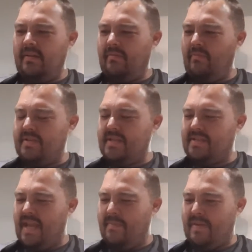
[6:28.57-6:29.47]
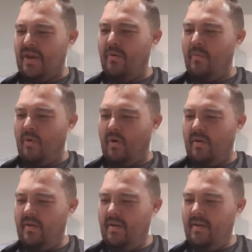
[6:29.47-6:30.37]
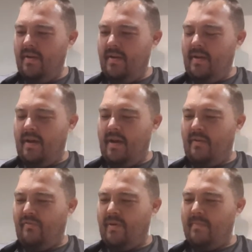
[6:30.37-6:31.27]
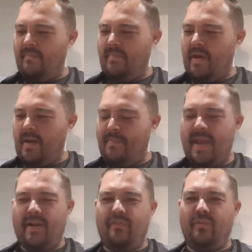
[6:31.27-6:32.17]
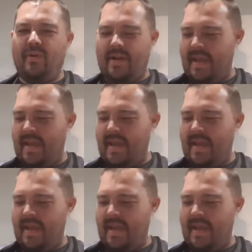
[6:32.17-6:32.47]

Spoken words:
what's his name? Gilmour from Pink Floyd.